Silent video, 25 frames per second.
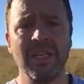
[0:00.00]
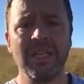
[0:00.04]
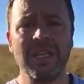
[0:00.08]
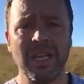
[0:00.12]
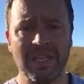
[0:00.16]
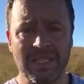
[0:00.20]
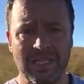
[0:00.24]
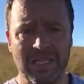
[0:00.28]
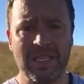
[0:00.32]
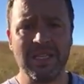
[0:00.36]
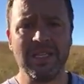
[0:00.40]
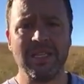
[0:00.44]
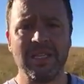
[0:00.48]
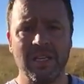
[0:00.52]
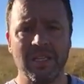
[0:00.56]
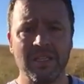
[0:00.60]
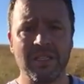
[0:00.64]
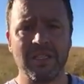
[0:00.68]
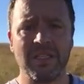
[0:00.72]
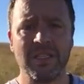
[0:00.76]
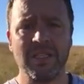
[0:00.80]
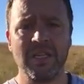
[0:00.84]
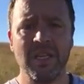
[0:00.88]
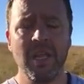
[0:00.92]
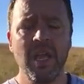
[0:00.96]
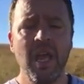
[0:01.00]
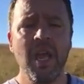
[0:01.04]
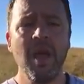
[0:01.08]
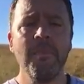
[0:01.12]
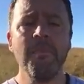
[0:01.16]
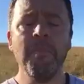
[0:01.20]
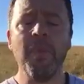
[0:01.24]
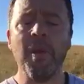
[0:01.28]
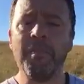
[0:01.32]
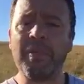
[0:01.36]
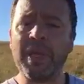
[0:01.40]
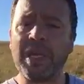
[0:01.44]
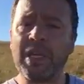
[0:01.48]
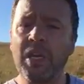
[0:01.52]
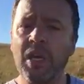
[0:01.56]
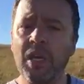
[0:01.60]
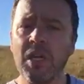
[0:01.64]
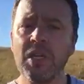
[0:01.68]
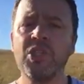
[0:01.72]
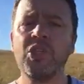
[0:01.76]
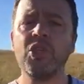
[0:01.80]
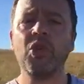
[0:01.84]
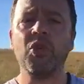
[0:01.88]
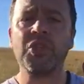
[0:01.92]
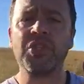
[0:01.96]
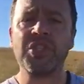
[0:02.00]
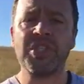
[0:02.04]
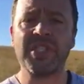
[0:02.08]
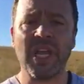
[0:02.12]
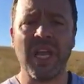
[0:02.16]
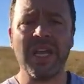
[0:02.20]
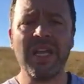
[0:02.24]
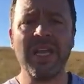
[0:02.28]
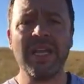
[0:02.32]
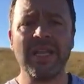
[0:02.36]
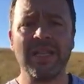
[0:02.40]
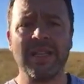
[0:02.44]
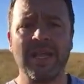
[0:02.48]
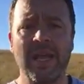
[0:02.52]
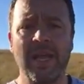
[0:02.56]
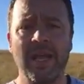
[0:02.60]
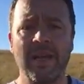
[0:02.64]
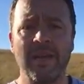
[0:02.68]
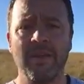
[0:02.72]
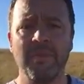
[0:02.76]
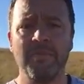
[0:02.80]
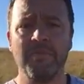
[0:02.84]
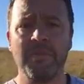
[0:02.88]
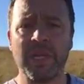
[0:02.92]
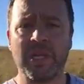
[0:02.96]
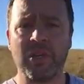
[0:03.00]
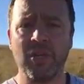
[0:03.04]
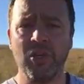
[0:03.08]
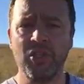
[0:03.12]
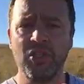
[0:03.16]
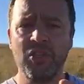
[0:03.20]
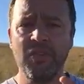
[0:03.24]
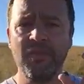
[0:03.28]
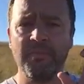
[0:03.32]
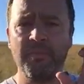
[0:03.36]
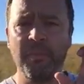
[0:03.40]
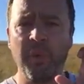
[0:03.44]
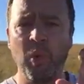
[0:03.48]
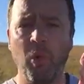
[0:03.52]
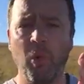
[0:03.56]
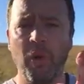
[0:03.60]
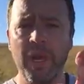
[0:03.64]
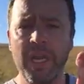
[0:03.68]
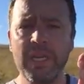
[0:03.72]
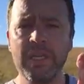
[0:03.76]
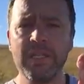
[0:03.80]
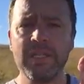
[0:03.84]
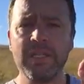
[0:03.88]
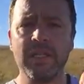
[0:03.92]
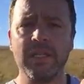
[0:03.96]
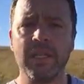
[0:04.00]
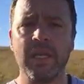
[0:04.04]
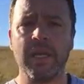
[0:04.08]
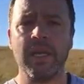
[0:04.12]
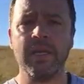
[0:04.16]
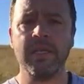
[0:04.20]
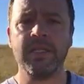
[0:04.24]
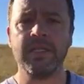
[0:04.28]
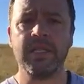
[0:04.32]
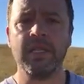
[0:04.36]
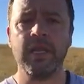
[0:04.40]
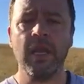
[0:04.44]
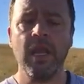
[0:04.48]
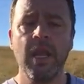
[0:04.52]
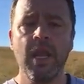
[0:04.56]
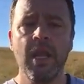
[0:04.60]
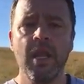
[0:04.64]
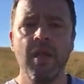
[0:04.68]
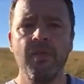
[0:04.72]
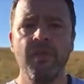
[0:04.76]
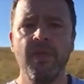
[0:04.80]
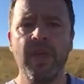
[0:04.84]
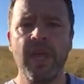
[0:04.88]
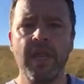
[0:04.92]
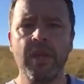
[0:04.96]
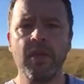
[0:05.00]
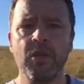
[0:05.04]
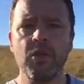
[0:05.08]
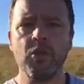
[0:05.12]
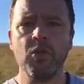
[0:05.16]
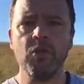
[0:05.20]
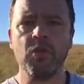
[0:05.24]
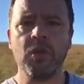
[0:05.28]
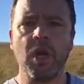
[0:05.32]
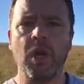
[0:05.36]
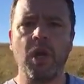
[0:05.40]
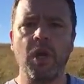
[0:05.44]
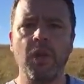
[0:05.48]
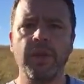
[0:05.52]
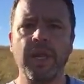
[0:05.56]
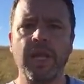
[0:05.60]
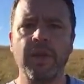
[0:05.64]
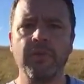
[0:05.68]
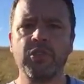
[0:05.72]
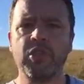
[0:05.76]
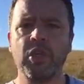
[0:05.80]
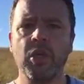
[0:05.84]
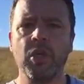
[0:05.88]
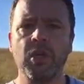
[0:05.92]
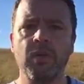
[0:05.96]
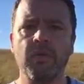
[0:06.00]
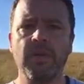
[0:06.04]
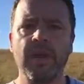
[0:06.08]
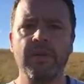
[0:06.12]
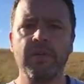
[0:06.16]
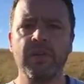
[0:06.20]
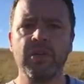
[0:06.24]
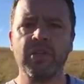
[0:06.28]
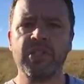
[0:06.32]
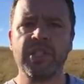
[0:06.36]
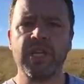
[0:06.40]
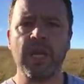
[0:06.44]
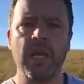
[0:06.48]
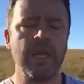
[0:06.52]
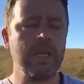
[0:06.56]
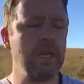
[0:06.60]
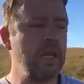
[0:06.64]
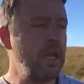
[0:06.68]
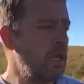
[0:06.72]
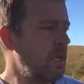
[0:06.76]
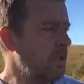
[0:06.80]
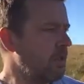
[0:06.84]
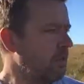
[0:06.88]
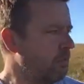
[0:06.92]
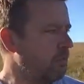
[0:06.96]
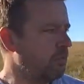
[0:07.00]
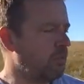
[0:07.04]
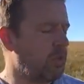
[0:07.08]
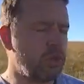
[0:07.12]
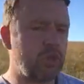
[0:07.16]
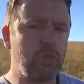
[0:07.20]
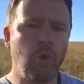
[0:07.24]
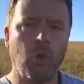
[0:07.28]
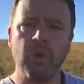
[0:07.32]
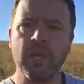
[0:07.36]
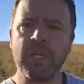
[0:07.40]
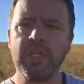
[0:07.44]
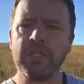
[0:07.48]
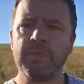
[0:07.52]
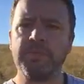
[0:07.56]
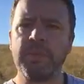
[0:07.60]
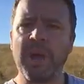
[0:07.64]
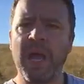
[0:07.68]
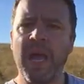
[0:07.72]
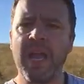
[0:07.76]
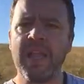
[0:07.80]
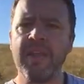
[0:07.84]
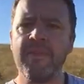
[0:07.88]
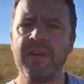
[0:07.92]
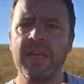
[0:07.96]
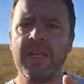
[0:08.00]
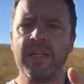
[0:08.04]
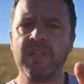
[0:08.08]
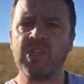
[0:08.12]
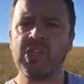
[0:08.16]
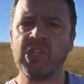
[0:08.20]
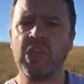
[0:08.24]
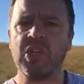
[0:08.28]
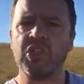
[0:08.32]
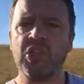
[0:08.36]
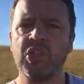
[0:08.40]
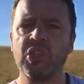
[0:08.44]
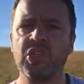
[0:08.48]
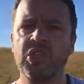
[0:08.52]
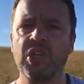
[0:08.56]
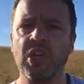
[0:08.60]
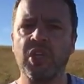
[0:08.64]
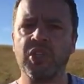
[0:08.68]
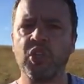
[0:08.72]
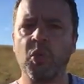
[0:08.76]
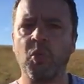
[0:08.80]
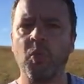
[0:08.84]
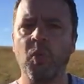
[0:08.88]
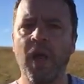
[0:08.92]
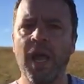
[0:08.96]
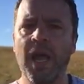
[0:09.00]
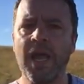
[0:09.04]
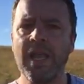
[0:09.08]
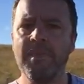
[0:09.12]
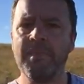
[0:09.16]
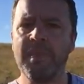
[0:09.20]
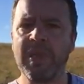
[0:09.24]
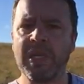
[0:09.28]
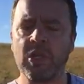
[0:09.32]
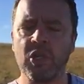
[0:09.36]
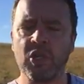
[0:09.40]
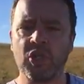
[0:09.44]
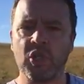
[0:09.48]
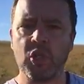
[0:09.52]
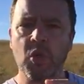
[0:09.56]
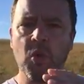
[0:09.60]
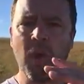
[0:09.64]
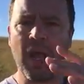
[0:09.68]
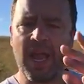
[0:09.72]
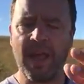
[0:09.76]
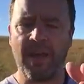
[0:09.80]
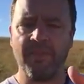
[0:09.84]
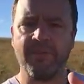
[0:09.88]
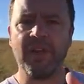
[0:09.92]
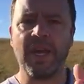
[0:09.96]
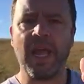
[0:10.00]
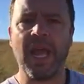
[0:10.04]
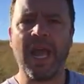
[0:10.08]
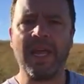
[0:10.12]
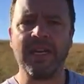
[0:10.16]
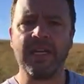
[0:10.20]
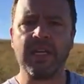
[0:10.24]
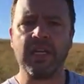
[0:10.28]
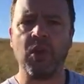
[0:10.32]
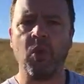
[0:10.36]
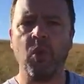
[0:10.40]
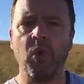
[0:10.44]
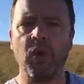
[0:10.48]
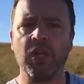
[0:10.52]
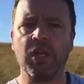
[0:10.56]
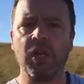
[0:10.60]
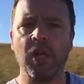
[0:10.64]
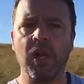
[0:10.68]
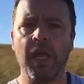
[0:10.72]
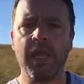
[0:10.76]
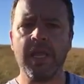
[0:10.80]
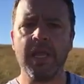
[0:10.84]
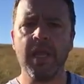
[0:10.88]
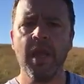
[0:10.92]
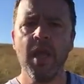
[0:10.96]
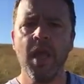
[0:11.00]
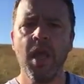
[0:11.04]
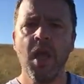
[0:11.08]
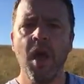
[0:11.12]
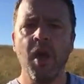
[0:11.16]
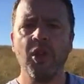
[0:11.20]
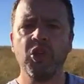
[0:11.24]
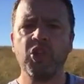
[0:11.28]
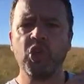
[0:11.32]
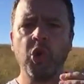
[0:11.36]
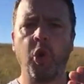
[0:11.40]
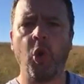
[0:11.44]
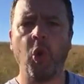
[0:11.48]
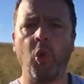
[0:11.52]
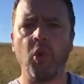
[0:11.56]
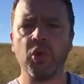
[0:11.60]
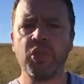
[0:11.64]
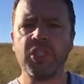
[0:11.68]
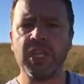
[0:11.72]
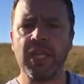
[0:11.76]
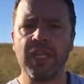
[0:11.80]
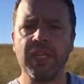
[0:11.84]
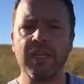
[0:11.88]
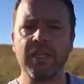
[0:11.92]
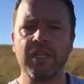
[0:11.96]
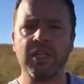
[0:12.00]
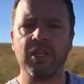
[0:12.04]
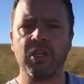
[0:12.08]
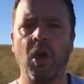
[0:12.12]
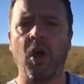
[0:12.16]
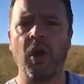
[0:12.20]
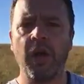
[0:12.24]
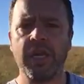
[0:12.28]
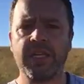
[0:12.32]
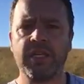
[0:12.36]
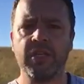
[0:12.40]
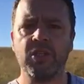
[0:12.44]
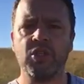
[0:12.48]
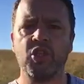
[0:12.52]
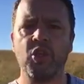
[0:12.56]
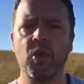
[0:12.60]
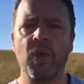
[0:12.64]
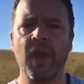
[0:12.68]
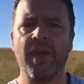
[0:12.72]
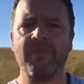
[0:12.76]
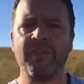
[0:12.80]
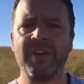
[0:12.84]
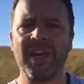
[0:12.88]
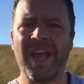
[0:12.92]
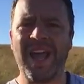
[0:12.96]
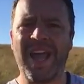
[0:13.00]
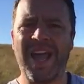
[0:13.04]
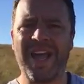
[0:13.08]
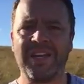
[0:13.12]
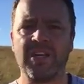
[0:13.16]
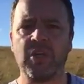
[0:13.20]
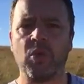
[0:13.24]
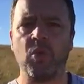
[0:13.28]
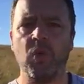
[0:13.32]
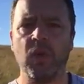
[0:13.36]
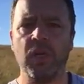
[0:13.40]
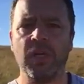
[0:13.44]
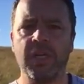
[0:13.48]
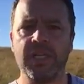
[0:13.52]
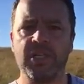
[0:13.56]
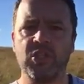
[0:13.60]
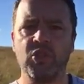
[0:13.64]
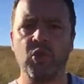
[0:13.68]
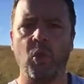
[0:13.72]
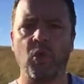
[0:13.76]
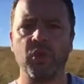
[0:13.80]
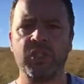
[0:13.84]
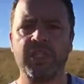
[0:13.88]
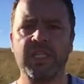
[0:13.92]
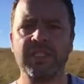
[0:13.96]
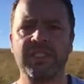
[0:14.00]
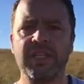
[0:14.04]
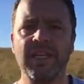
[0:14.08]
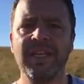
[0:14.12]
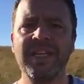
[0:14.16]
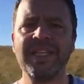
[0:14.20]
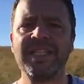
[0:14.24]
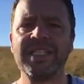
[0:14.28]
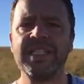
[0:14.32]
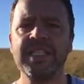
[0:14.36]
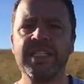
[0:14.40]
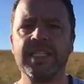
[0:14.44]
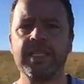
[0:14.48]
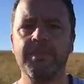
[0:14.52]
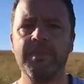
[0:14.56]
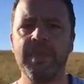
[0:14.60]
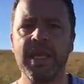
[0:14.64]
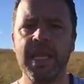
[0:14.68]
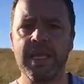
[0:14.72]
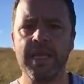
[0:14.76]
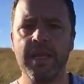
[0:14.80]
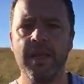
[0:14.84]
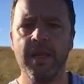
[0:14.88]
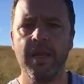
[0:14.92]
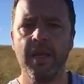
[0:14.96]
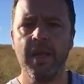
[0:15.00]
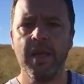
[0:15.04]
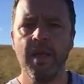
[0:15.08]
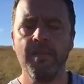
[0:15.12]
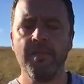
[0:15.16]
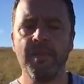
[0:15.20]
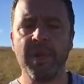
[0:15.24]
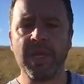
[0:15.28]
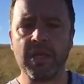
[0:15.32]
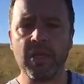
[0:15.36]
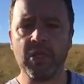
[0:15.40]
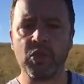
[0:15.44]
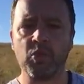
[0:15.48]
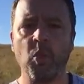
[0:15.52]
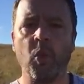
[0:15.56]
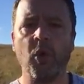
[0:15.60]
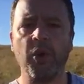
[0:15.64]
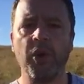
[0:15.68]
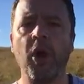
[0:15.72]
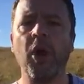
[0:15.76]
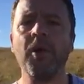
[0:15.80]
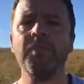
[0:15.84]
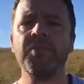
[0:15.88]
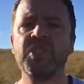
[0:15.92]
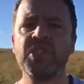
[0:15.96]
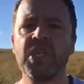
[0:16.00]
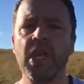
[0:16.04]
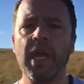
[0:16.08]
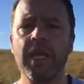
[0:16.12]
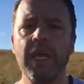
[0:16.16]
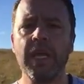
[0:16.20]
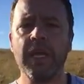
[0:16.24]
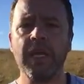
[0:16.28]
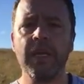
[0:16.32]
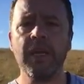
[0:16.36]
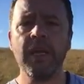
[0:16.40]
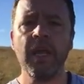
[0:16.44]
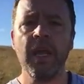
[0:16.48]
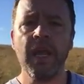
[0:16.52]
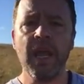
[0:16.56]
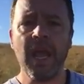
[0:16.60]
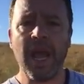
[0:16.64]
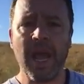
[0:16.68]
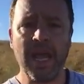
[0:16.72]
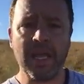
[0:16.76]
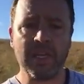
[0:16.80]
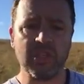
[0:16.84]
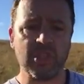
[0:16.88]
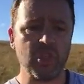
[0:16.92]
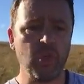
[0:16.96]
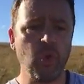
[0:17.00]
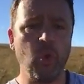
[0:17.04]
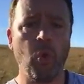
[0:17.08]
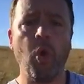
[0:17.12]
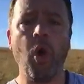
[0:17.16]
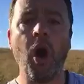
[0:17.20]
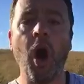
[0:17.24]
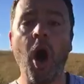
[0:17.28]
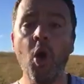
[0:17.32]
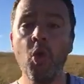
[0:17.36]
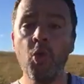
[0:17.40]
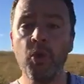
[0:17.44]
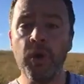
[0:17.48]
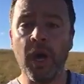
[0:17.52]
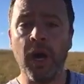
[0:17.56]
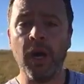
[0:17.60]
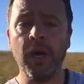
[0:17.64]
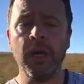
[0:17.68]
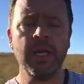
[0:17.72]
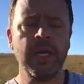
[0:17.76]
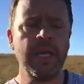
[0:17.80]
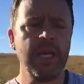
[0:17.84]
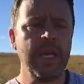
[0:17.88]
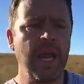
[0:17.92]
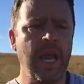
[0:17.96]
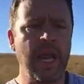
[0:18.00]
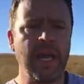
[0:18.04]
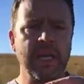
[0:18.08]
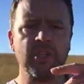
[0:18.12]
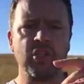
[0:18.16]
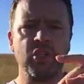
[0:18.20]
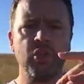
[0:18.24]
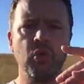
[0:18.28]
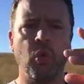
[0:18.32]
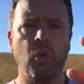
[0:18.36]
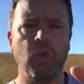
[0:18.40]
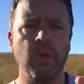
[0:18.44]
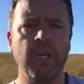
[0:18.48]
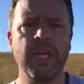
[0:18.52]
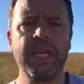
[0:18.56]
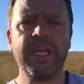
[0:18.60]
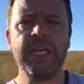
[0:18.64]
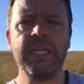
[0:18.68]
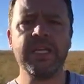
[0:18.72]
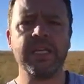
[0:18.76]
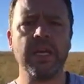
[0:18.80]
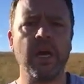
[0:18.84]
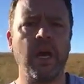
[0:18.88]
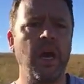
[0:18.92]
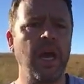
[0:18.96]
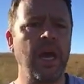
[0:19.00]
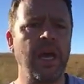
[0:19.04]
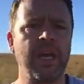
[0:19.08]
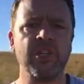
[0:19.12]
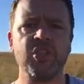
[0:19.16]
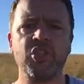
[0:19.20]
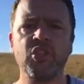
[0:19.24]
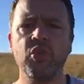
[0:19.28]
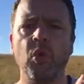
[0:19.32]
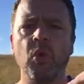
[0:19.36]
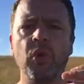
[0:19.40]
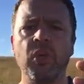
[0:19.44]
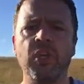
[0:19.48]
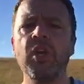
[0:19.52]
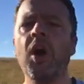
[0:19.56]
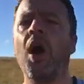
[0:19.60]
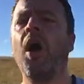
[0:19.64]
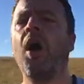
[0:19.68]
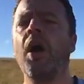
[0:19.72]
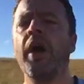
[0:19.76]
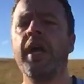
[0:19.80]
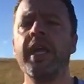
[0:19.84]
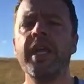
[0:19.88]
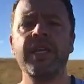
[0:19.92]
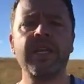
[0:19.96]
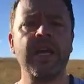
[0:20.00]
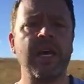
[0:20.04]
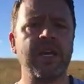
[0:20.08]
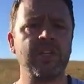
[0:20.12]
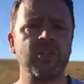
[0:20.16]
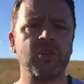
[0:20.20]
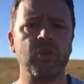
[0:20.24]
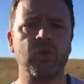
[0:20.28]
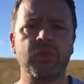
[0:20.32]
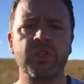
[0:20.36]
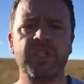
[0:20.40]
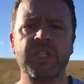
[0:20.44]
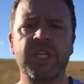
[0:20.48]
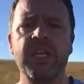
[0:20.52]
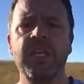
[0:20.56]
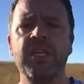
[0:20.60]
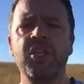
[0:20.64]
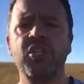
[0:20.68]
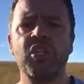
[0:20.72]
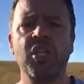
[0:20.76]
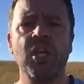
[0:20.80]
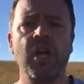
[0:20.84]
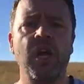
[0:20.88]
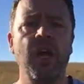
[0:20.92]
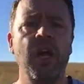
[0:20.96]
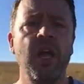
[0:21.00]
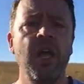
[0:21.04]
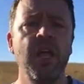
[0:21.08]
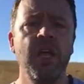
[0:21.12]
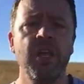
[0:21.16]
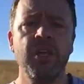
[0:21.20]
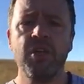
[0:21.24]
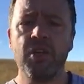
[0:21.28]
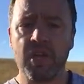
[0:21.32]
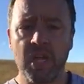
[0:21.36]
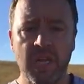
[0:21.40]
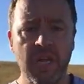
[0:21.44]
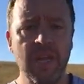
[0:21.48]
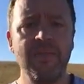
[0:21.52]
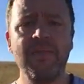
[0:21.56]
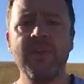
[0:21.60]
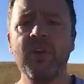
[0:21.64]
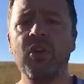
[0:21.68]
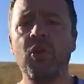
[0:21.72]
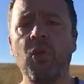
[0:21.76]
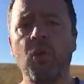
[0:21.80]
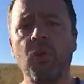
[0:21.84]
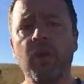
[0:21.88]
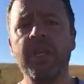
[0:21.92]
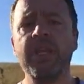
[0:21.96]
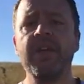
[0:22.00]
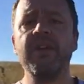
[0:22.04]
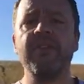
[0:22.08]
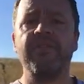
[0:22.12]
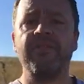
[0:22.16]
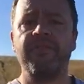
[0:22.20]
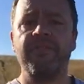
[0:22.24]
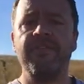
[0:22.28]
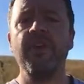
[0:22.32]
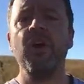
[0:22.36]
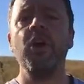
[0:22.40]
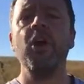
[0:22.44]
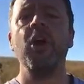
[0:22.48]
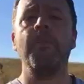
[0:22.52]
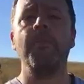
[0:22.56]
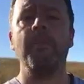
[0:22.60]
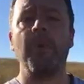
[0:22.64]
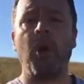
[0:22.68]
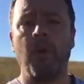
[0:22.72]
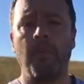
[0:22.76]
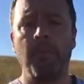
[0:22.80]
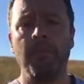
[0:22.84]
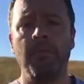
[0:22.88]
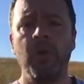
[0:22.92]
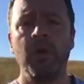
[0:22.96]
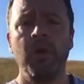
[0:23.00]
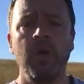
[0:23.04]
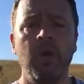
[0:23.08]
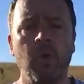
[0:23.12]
Yes, it does. But because you're saying that, because you've bought into this, then you can't now turn around and say the dog is behaving in such and such a way because you haven't adequately taught it guidance. You haven't adequately taught it to listen to me. Because what I'm saying, as your owner, as your leader, as your guide, as your teacher, you can even call it your fur mom